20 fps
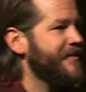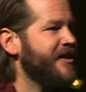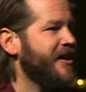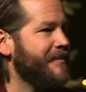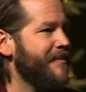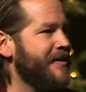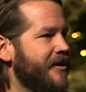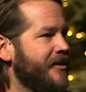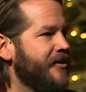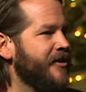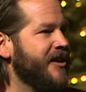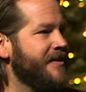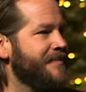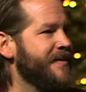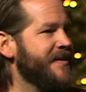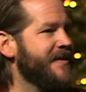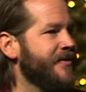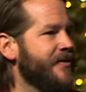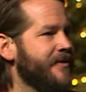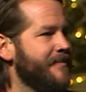to talk about on
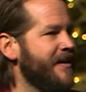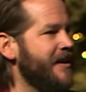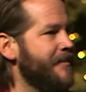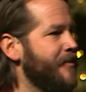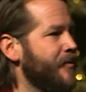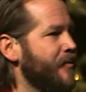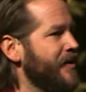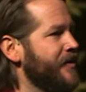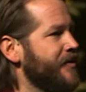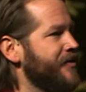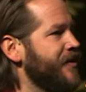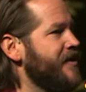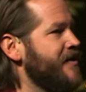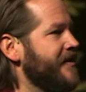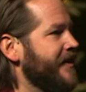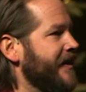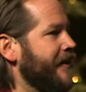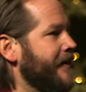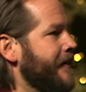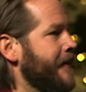Christmas, so he made up a weird
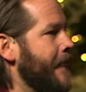drawing.